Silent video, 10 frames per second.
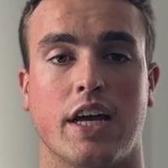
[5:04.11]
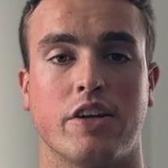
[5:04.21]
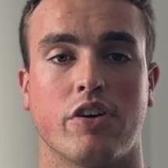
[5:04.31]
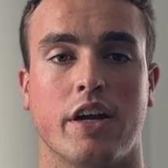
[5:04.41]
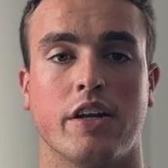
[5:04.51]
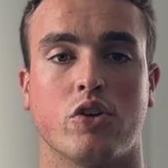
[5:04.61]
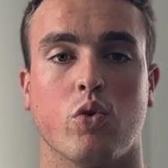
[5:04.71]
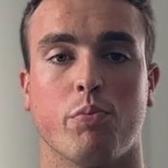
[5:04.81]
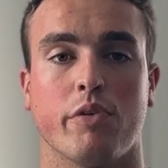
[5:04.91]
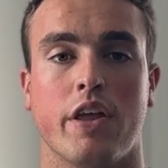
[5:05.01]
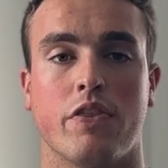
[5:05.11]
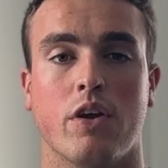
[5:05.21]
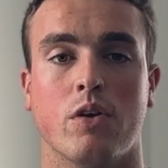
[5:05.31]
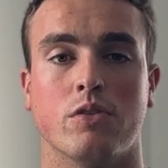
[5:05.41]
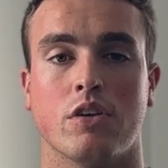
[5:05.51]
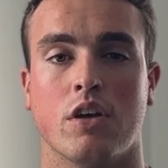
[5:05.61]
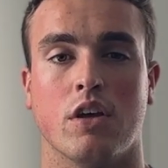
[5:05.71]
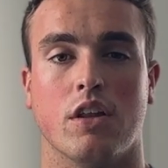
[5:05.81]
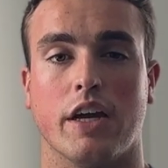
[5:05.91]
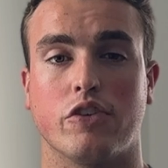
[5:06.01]
I try and incorporate those
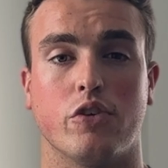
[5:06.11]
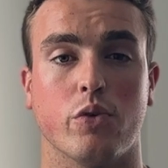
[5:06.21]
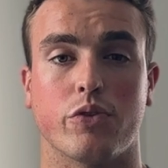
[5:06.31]
like 2